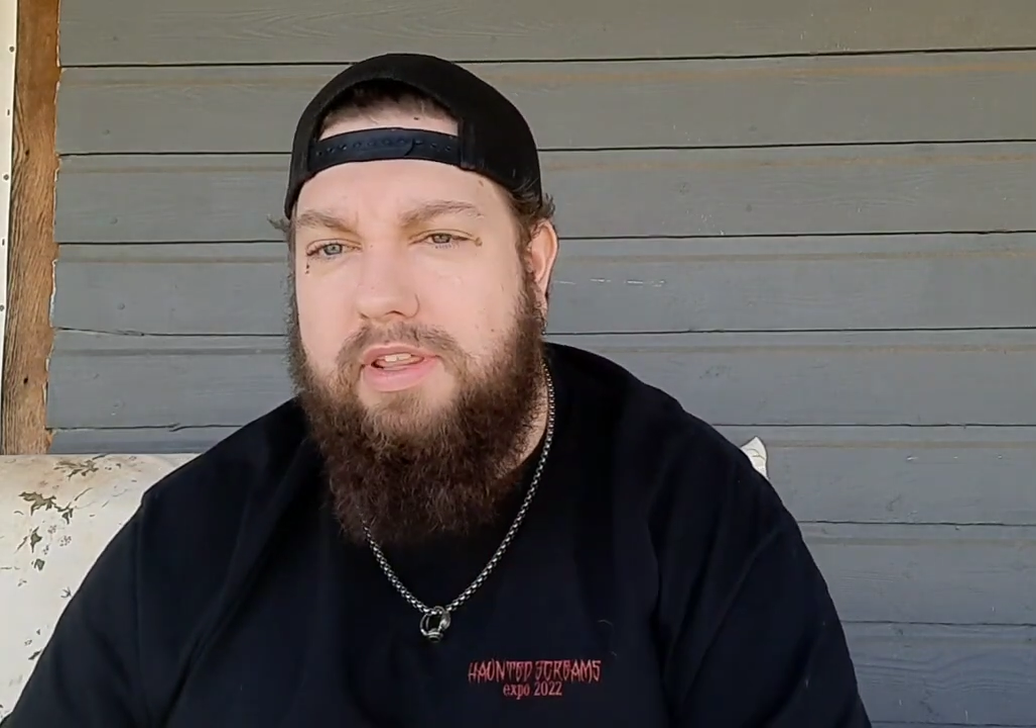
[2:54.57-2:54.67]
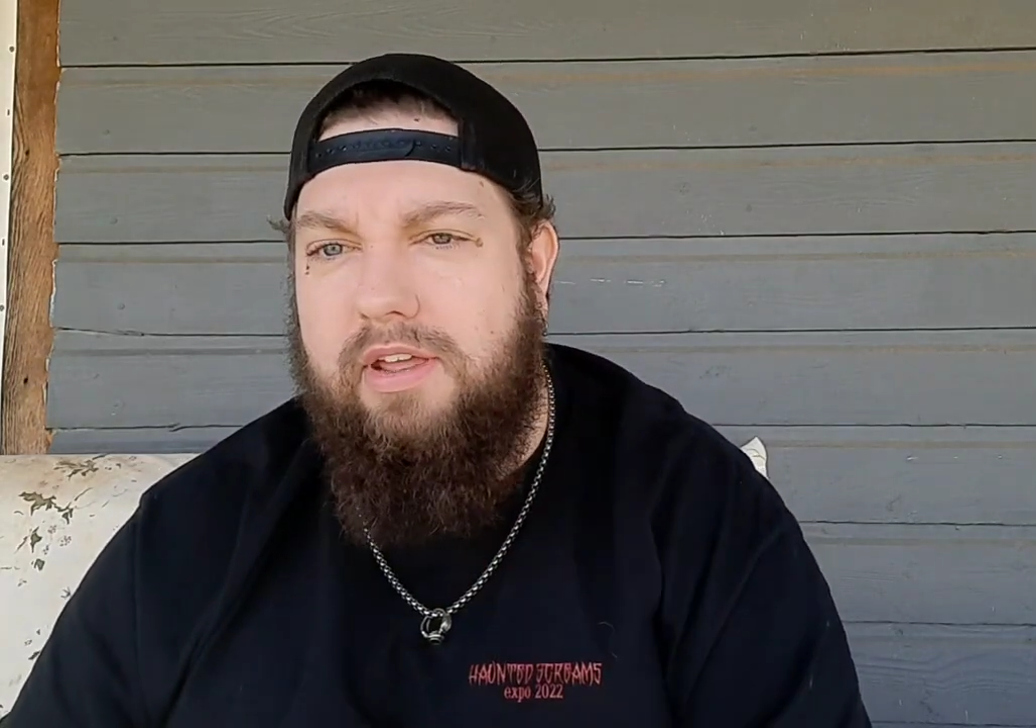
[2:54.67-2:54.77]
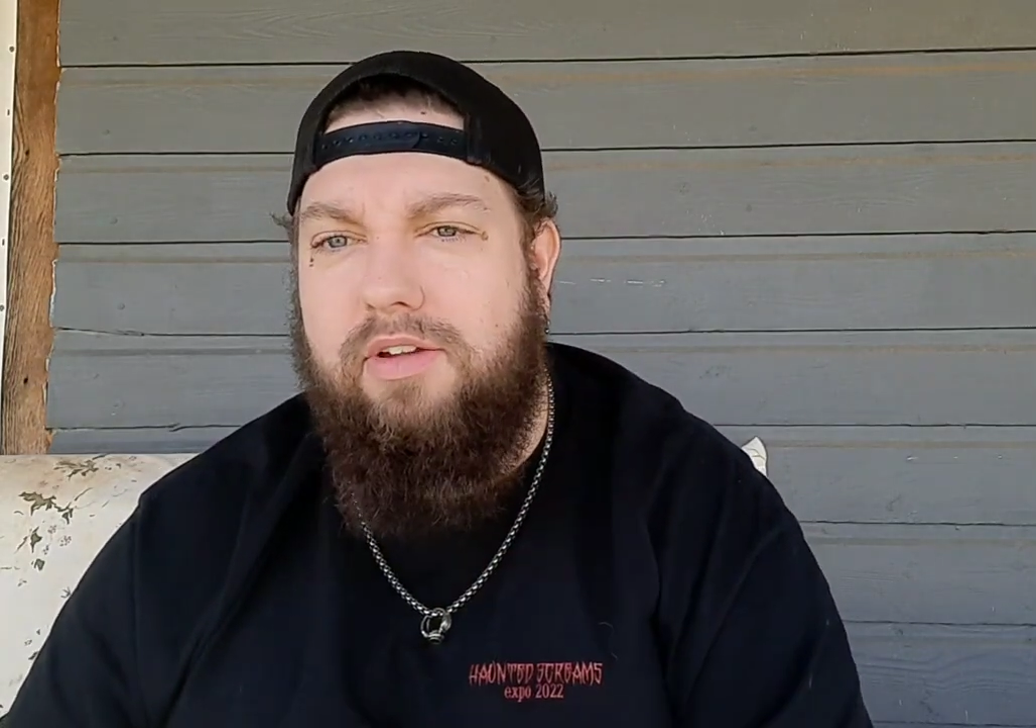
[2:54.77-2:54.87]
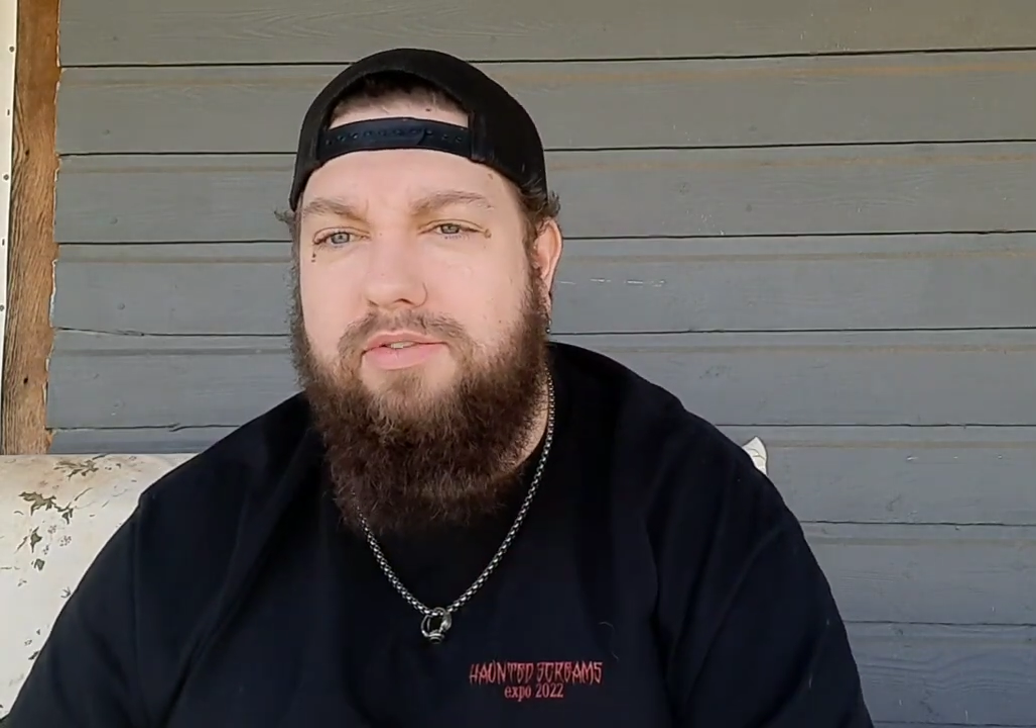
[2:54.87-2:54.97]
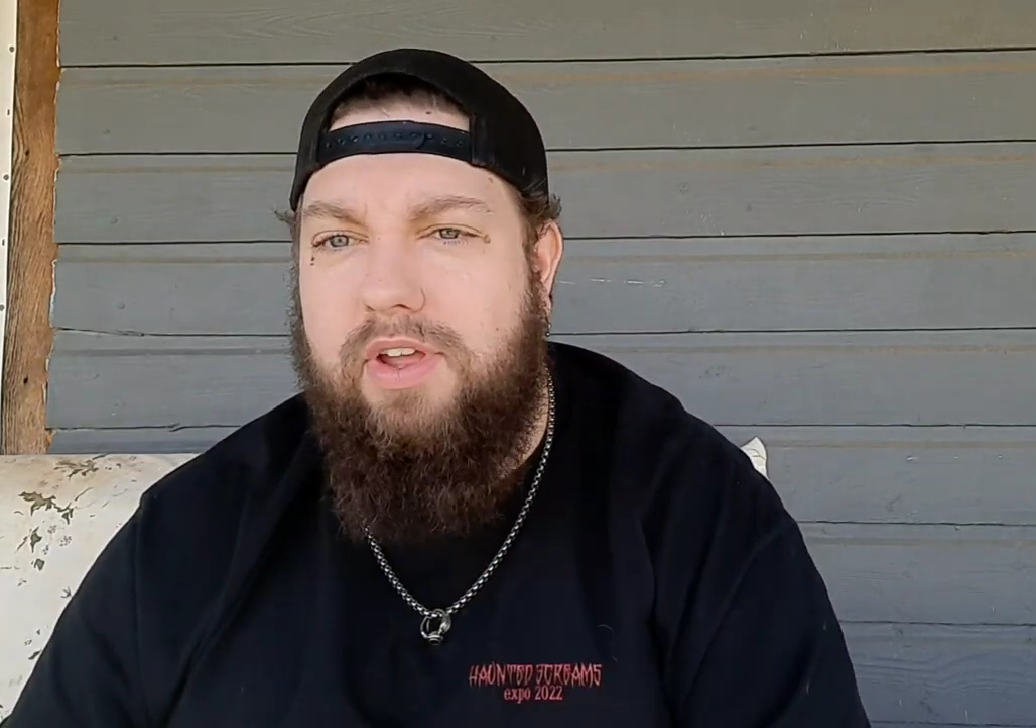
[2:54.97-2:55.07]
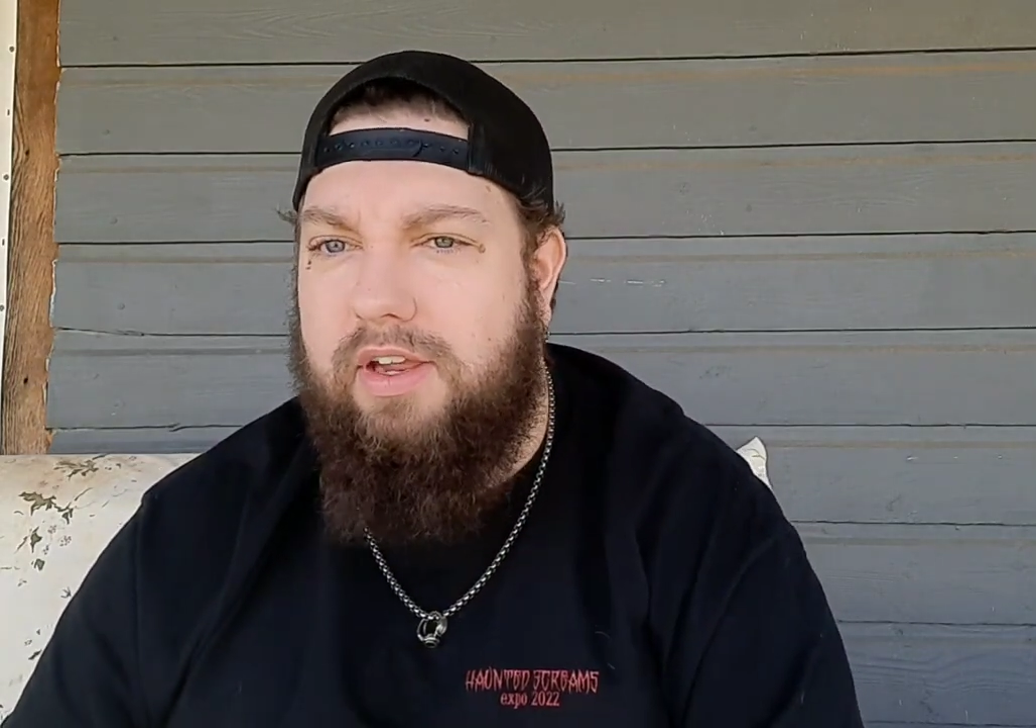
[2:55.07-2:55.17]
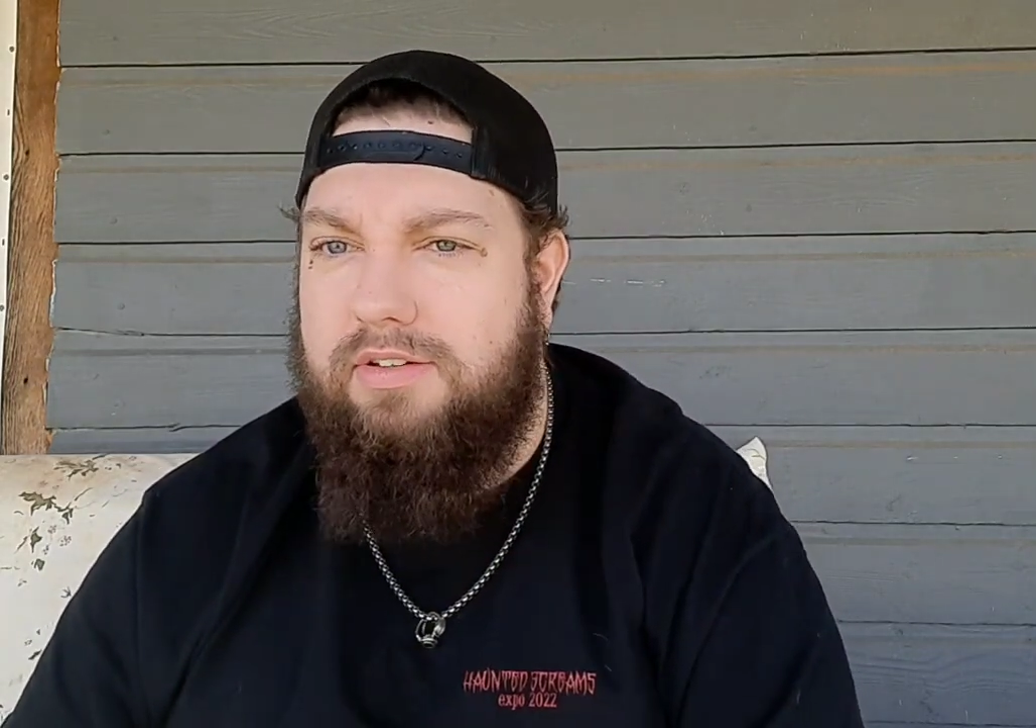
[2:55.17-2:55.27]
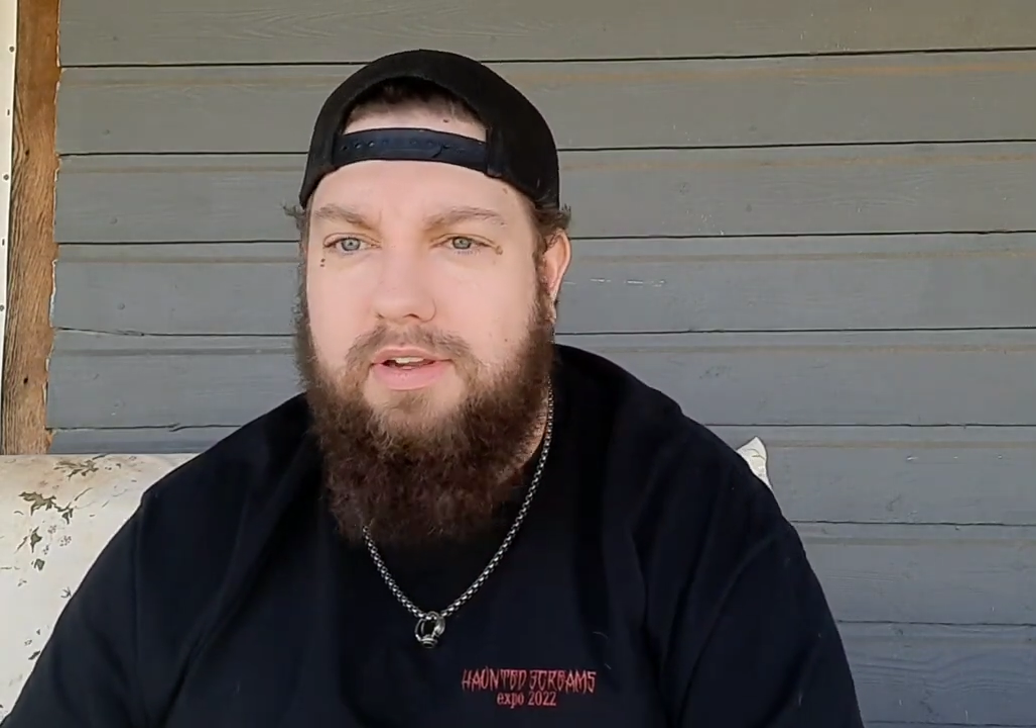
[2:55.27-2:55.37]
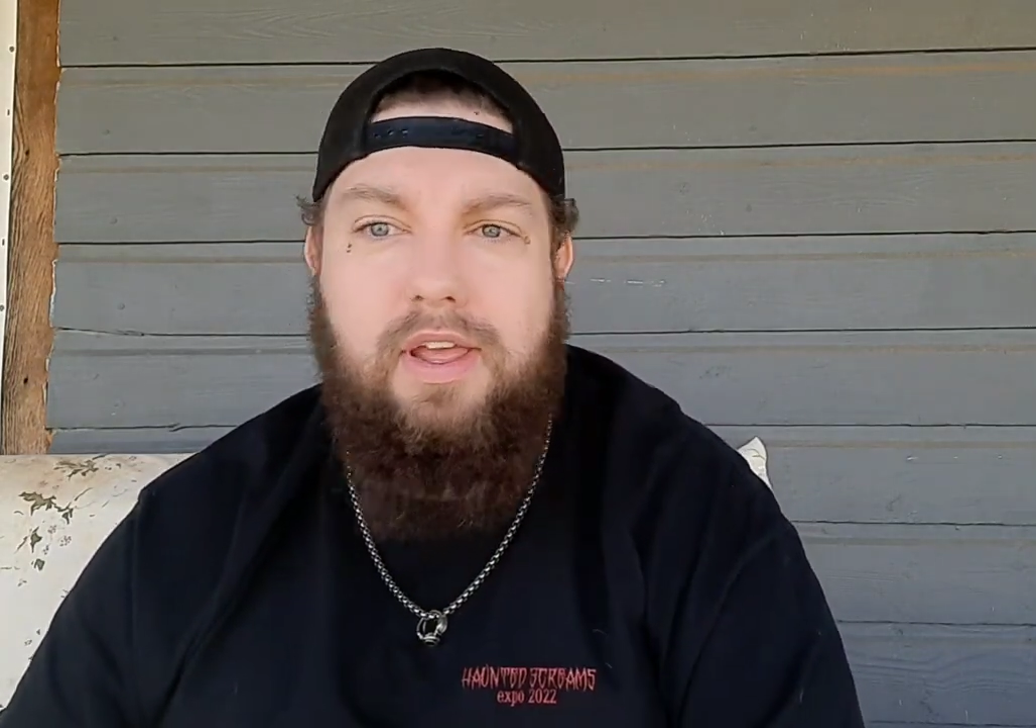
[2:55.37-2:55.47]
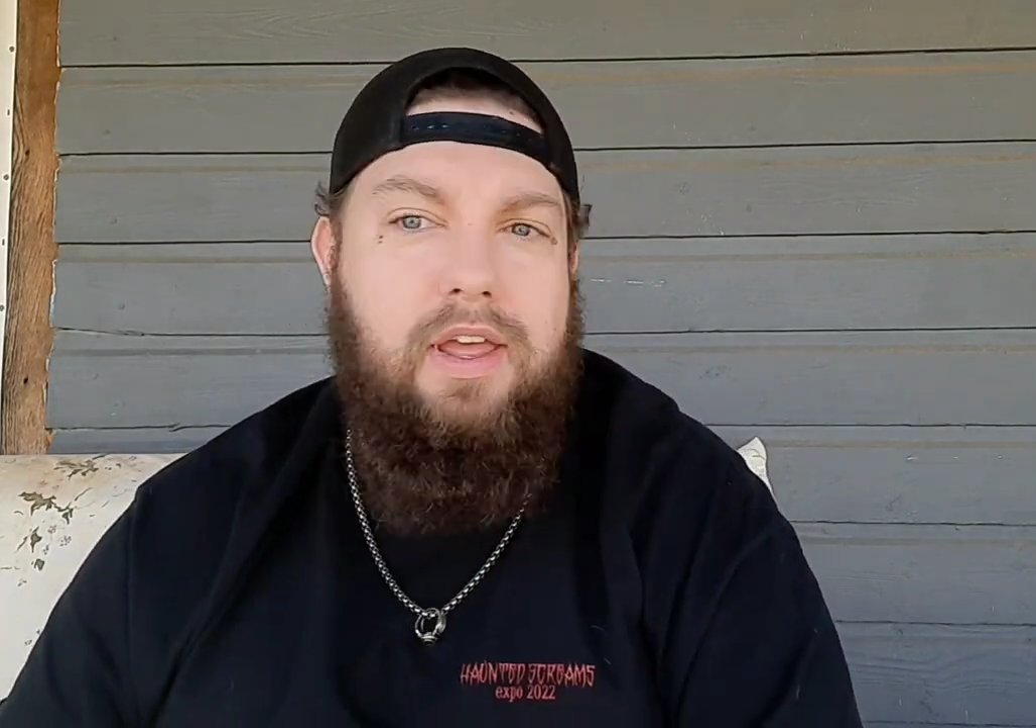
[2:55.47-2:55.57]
that effect.